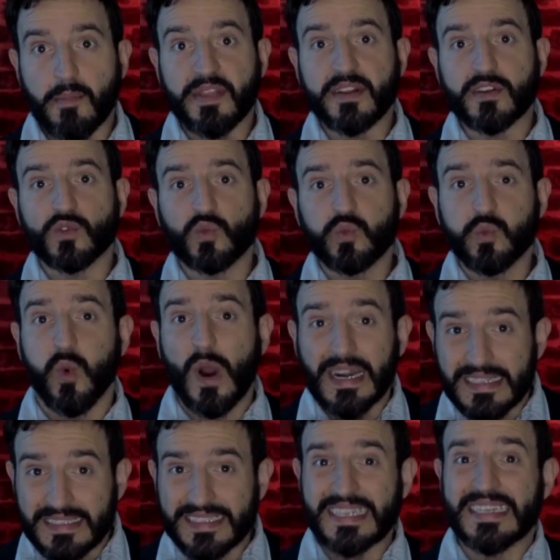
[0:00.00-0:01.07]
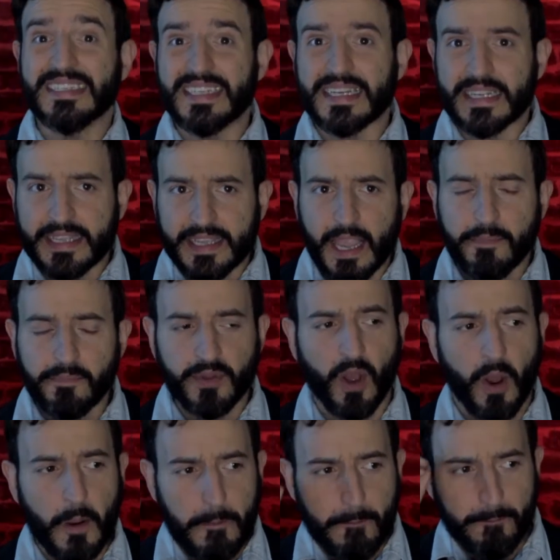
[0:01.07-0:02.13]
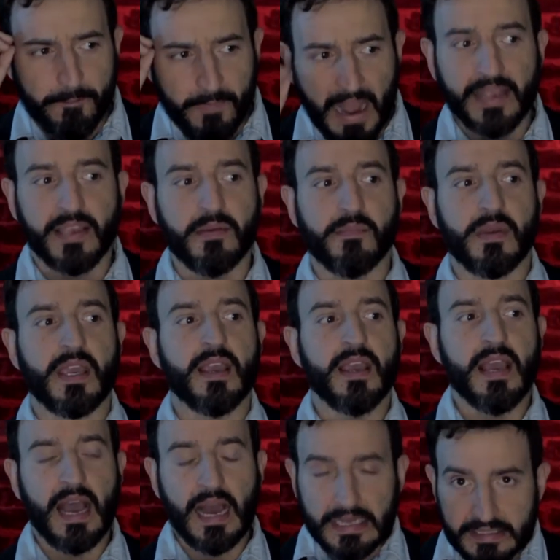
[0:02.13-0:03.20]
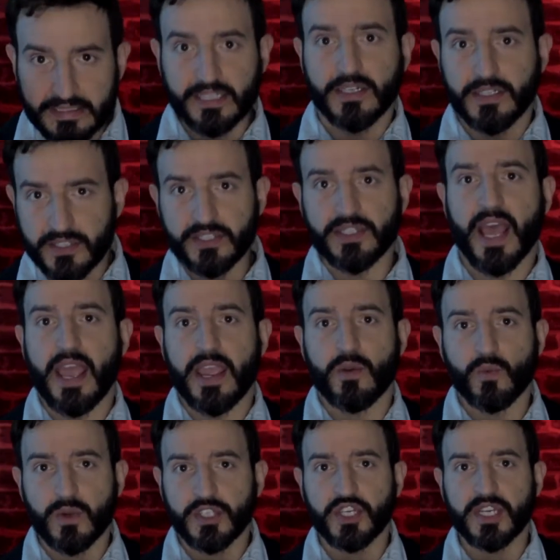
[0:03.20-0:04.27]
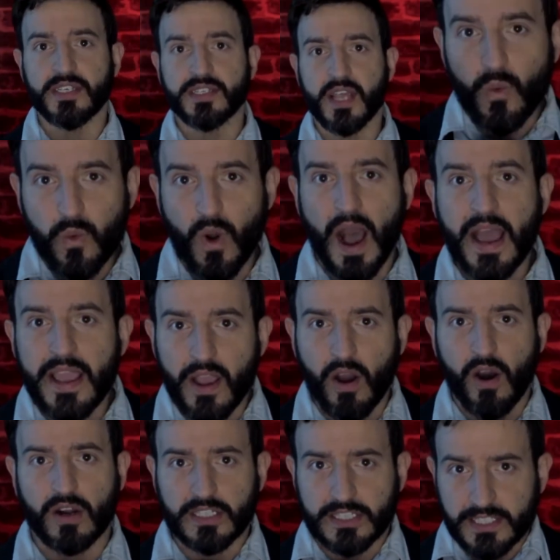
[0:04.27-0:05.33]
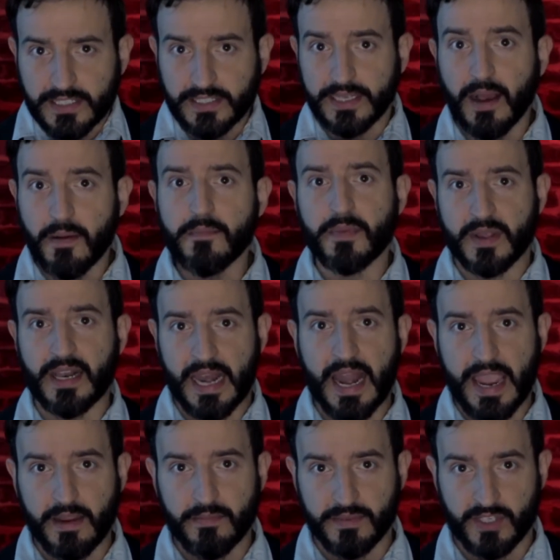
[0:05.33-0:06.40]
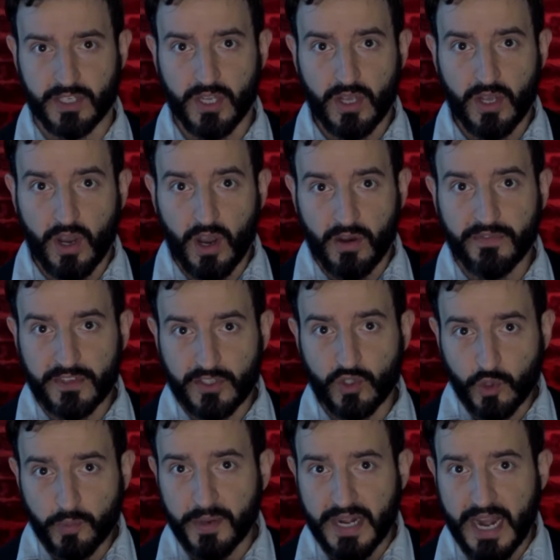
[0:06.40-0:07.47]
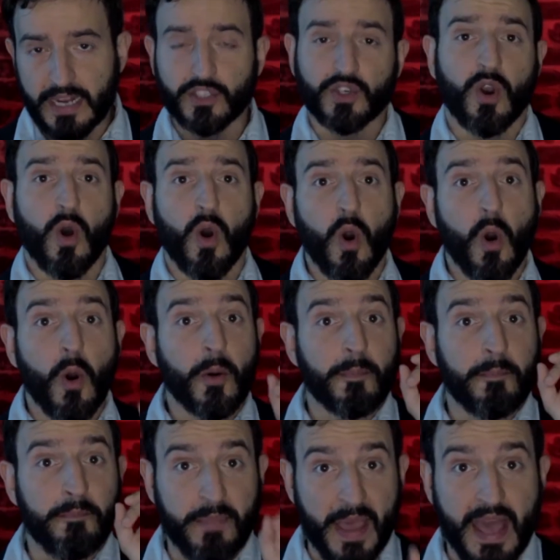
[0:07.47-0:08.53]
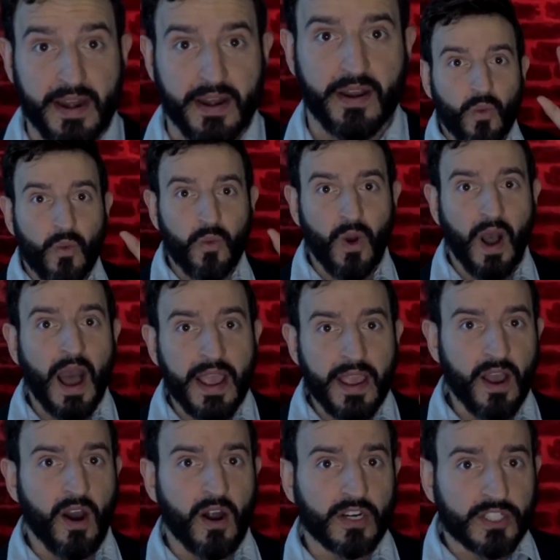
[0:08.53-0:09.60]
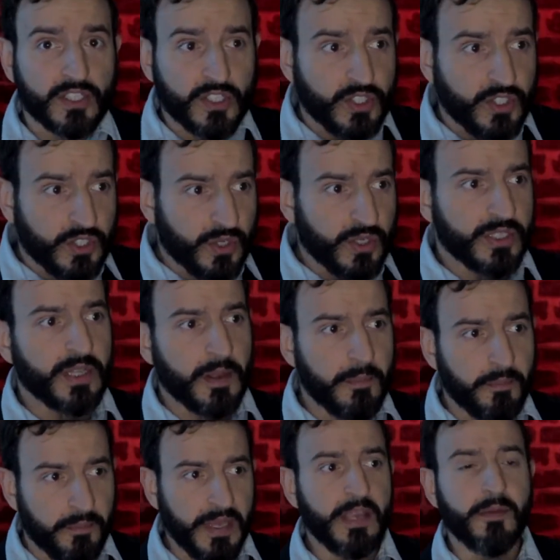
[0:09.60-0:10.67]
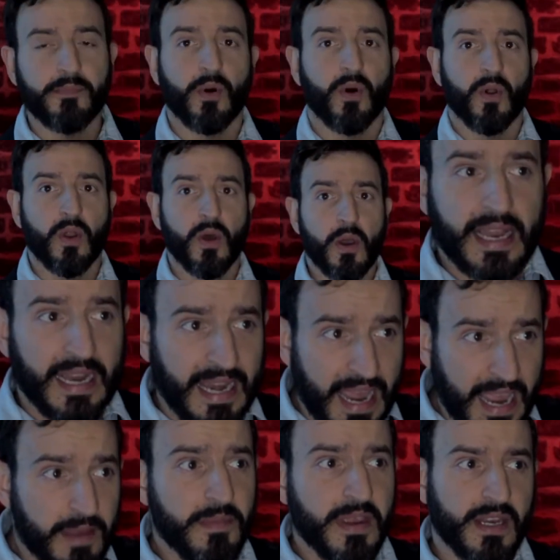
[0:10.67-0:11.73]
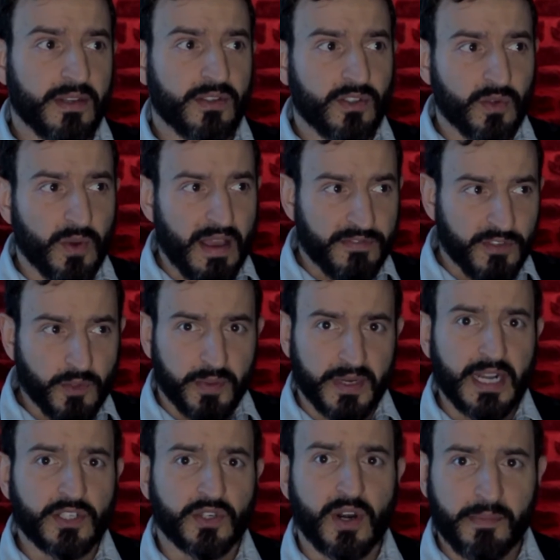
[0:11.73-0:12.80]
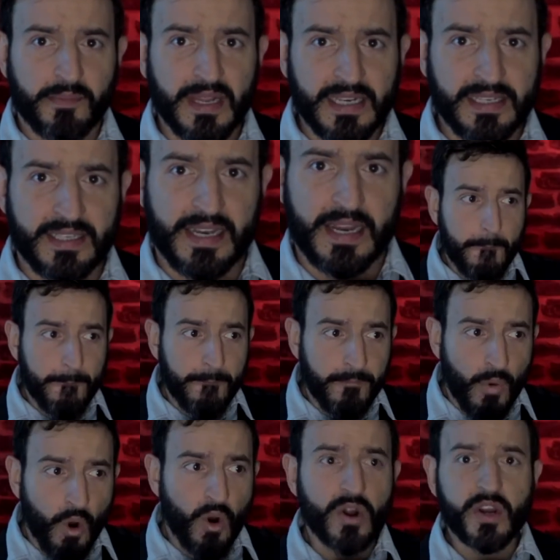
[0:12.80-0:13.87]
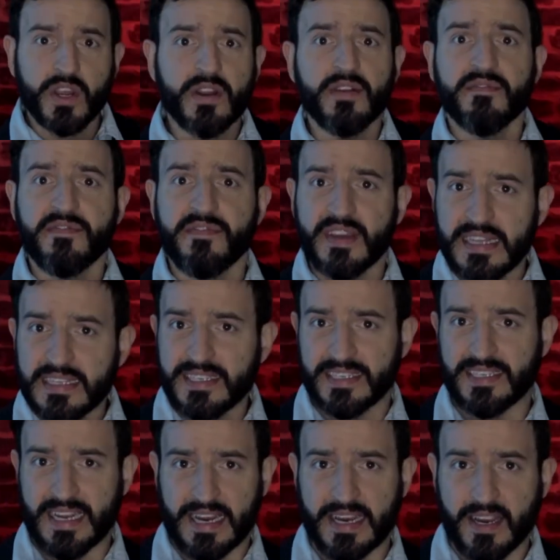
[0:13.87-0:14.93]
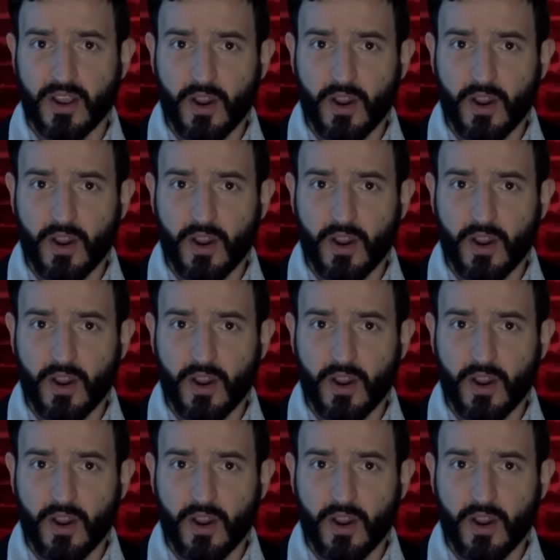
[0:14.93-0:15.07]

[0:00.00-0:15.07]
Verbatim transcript: But there's one thing that kept on bugging me until today, which is why are some claims of the supernatural or better why are certain people claiming to have supernatural ability more convincing